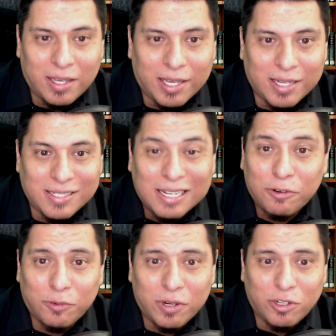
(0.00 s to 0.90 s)
is
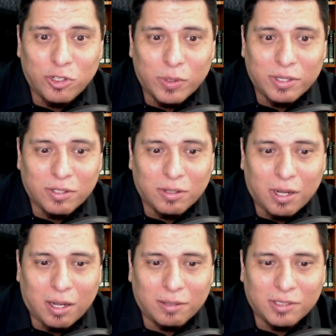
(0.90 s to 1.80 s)
out for you to enjoy. So
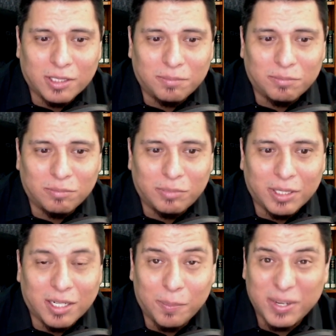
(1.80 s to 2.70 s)
I'll have to
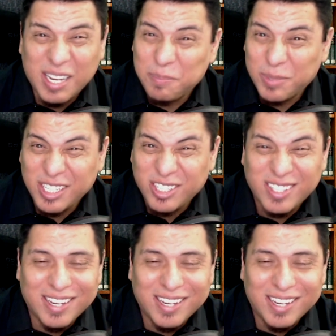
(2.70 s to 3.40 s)
pick it up again potentially.